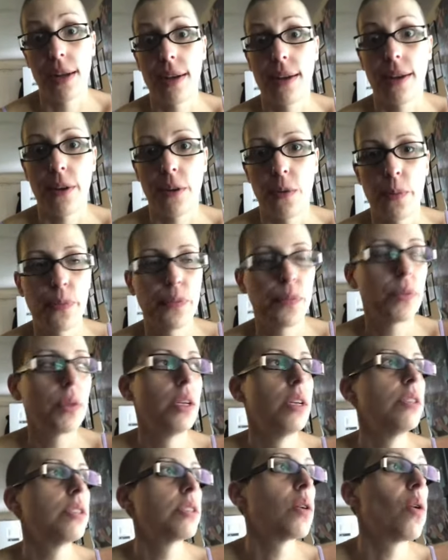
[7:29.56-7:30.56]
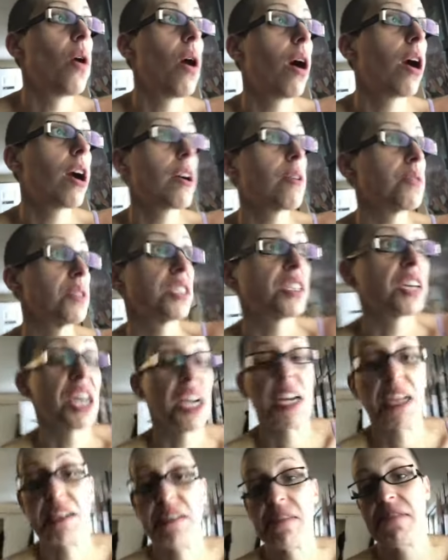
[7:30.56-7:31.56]
to do. So art was
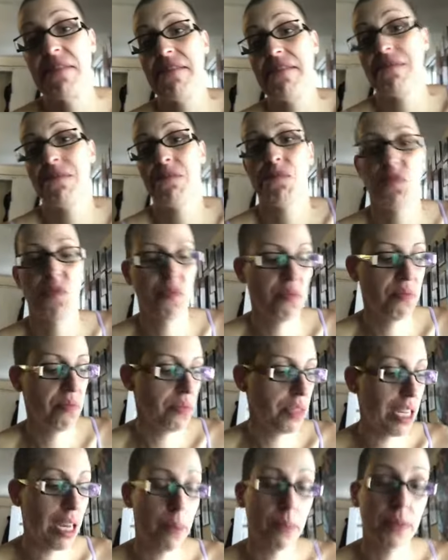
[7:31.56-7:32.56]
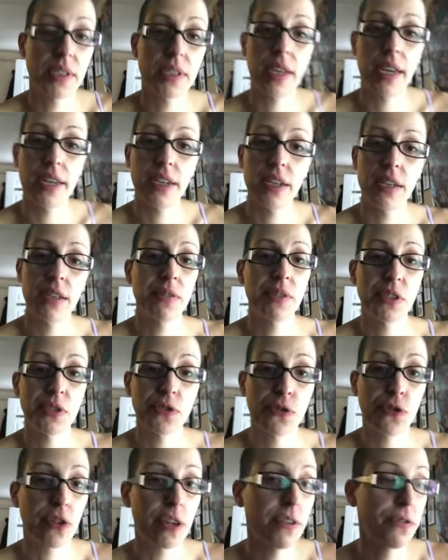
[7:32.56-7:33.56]
like, I'm a senior. It's
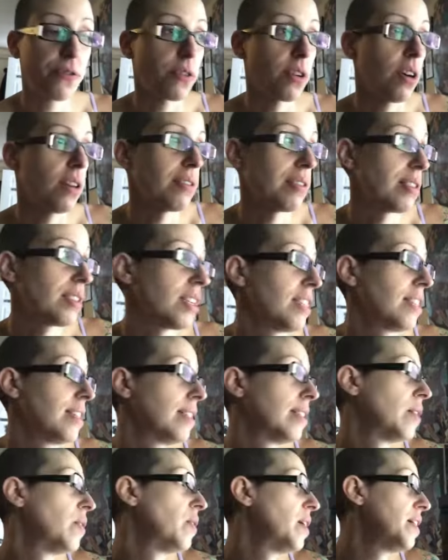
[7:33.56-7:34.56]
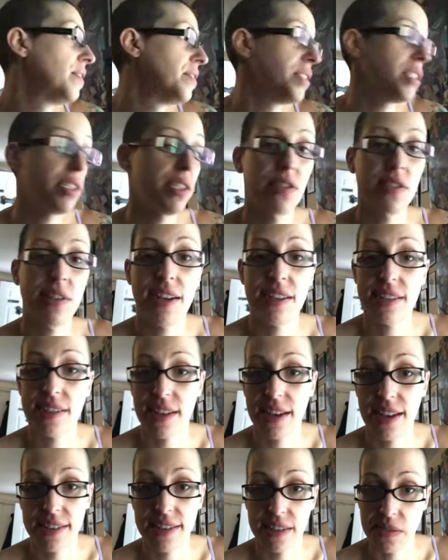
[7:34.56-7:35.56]
free for all. It's like, you know what? This is your last
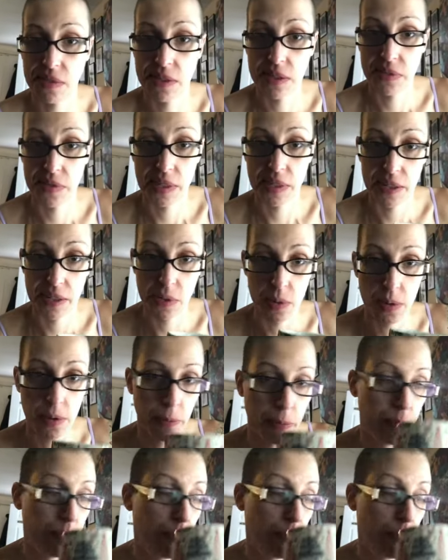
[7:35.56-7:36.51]
class. Do whatever the hell you want.